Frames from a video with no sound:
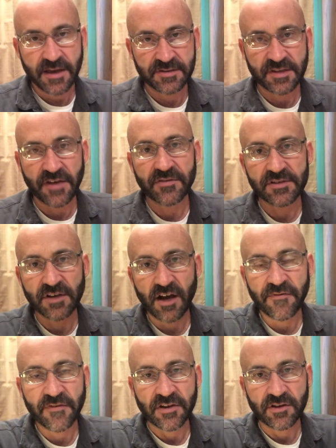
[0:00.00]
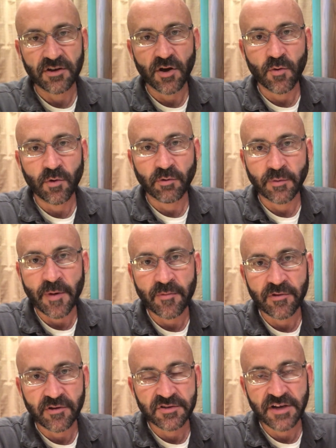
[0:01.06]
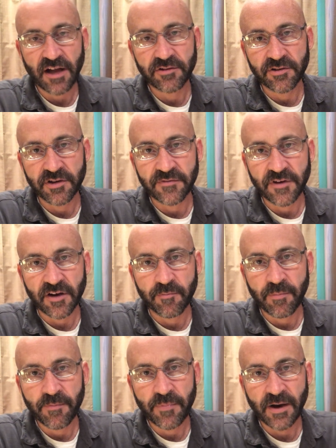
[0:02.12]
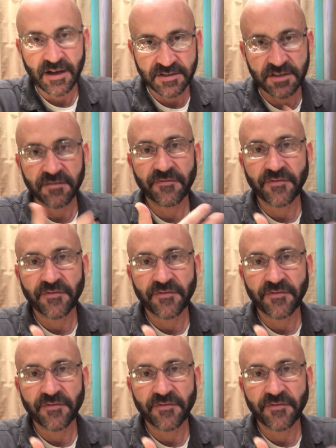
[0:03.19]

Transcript: The sevens often, you know, will remember their childhood in very positive,